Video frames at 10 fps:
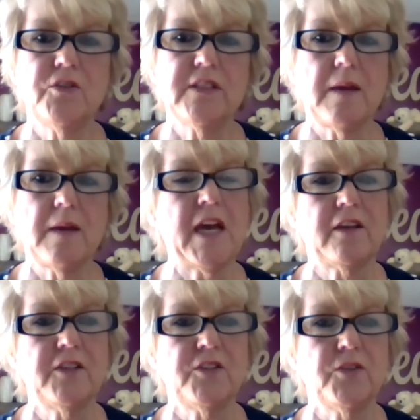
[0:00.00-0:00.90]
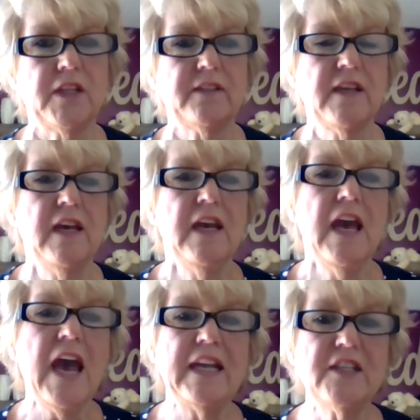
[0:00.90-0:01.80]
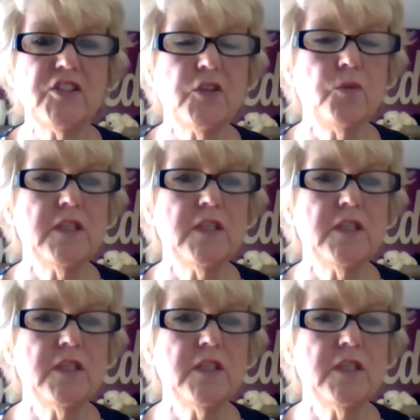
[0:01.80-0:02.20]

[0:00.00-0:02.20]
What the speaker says: do this. I'm not going to do this. And as soon